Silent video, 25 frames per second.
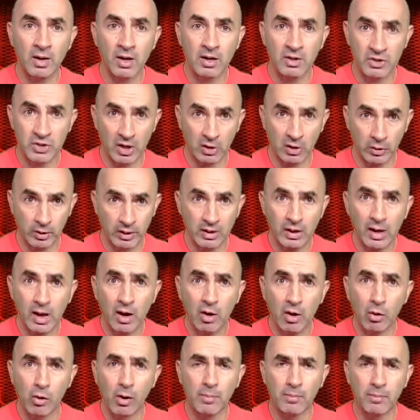So in
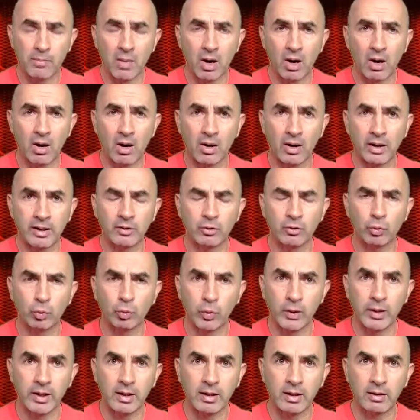our mind,
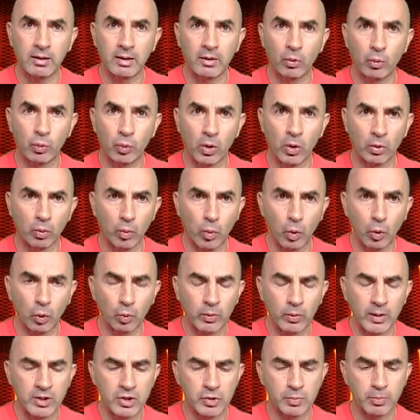we will
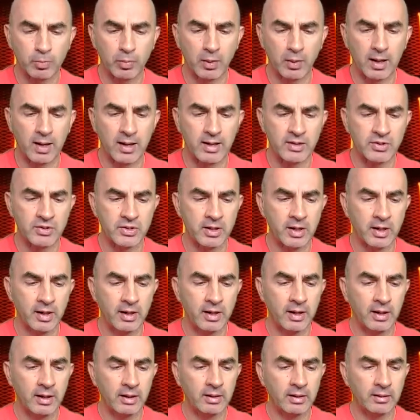always place
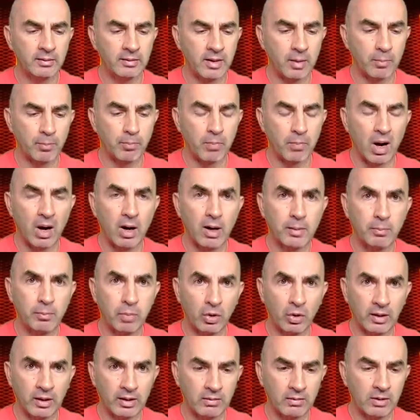the
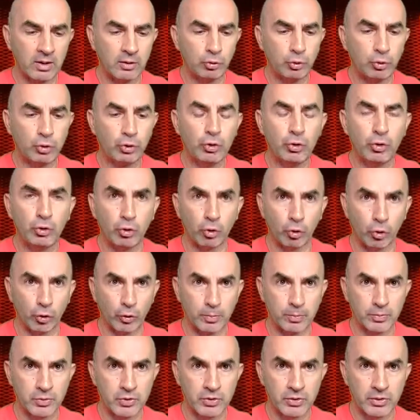Bible in the two
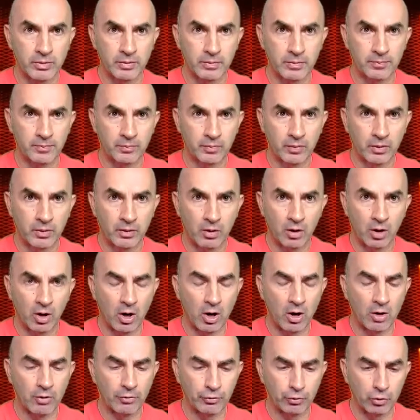groups
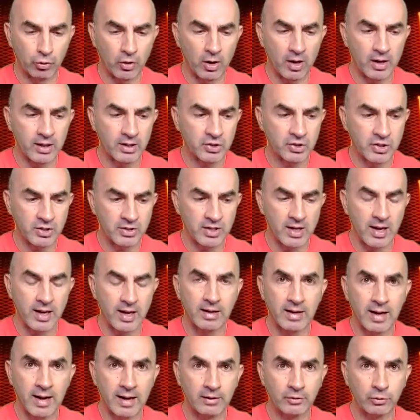of righteous
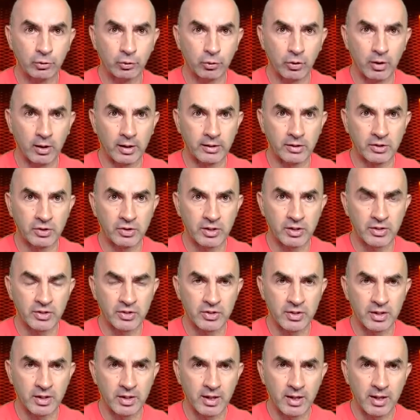and
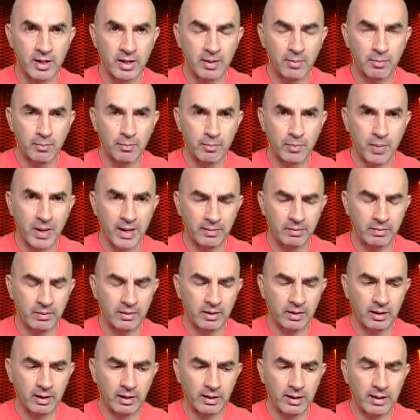unrighteous. But
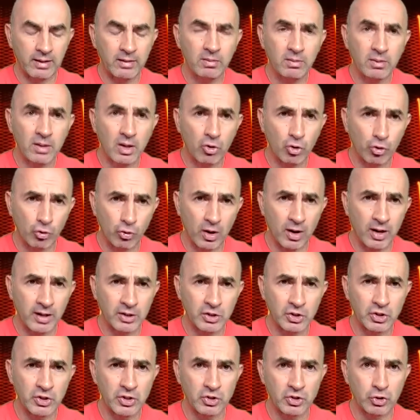in the
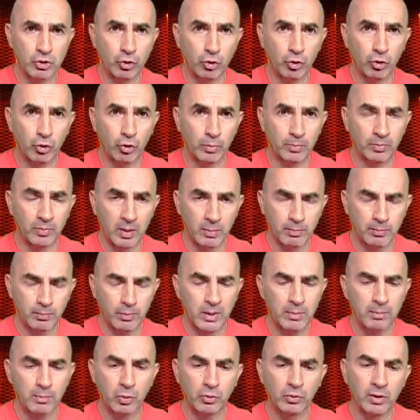righteous group, the
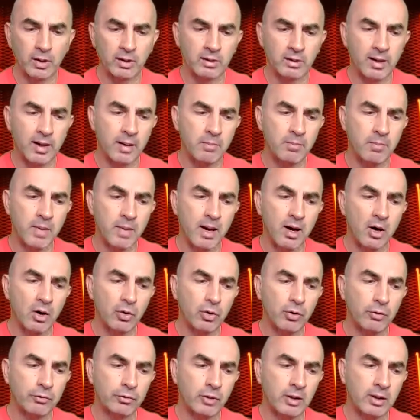people that came
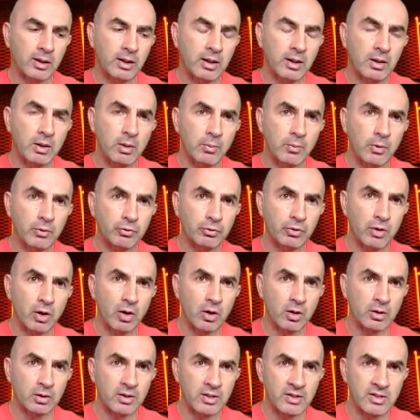out of the kingdom of
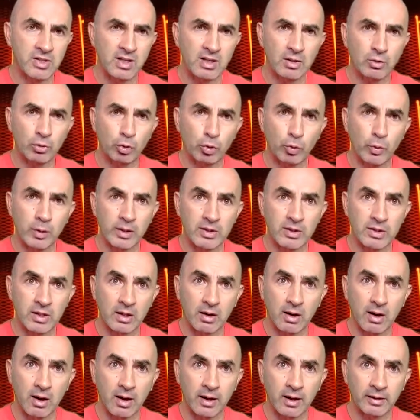darkness into his
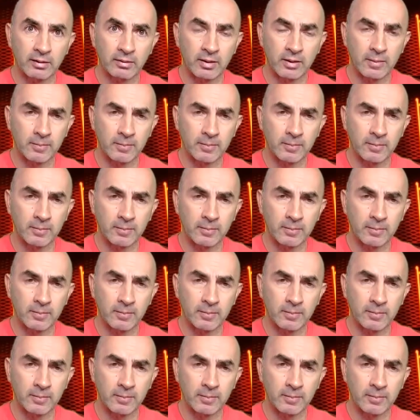light,